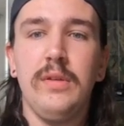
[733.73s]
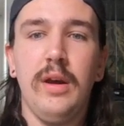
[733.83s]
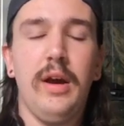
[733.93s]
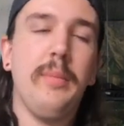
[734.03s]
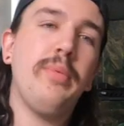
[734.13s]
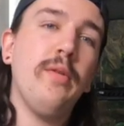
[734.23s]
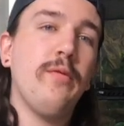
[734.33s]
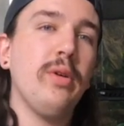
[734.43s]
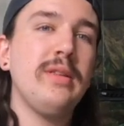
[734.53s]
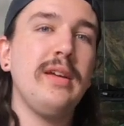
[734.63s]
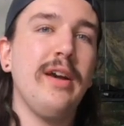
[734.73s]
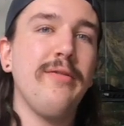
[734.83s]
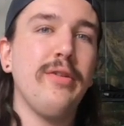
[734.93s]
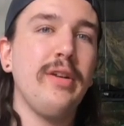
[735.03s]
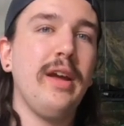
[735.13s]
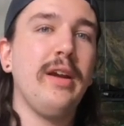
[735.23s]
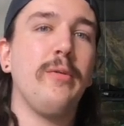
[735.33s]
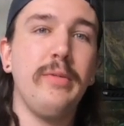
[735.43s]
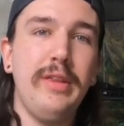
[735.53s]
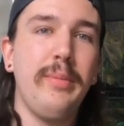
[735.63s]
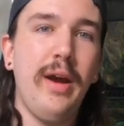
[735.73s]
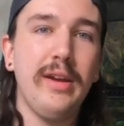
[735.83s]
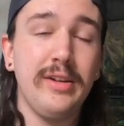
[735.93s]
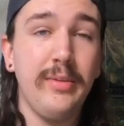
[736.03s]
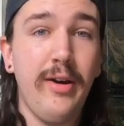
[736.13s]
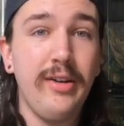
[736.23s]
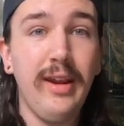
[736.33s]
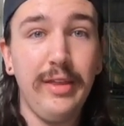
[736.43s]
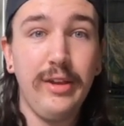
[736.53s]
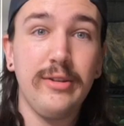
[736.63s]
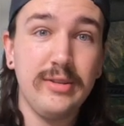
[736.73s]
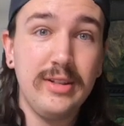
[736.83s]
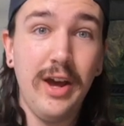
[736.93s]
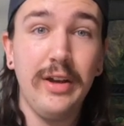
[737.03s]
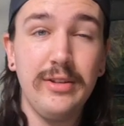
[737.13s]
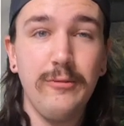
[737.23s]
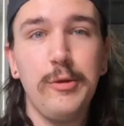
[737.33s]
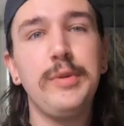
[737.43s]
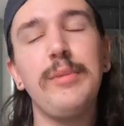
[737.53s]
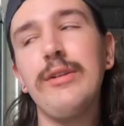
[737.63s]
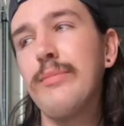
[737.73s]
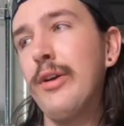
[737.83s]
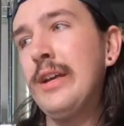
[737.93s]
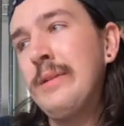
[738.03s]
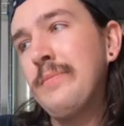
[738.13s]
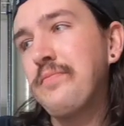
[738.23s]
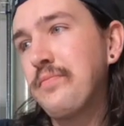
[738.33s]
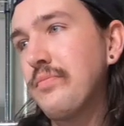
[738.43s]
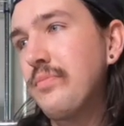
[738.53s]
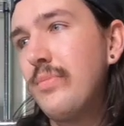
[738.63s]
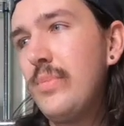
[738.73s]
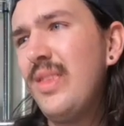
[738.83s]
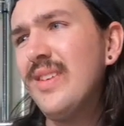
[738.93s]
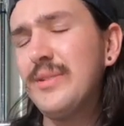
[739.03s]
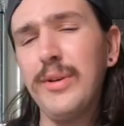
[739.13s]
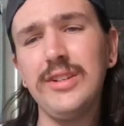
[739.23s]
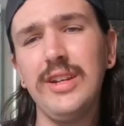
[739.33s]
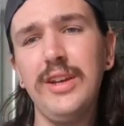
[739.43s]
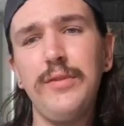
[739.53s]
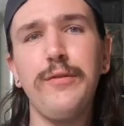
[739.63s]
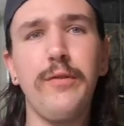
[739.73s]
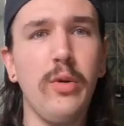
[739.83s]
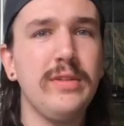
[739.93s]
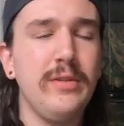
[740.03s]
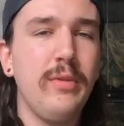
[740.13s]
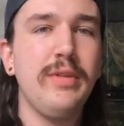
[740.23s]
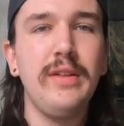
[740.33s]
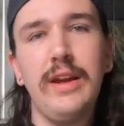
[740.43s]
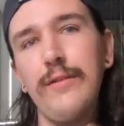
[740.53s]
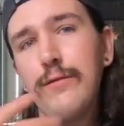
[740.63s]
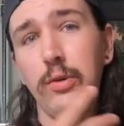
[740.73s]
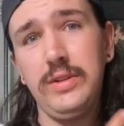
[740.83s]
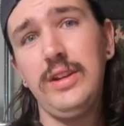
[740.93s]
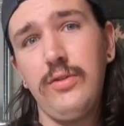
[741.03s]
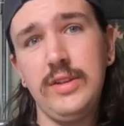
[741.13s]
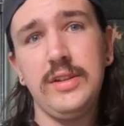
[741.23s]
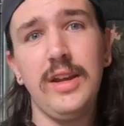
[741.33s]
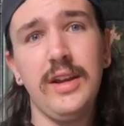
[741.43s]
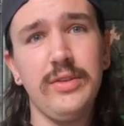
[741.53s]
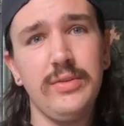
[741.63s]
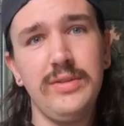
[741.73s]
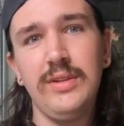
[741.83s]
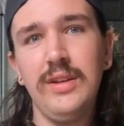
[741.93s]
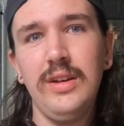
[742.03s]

put forth the effort and are really passionate about it. I think there's tons of room to make money, especially if you focus in one thing. Like I focused in crested geckos,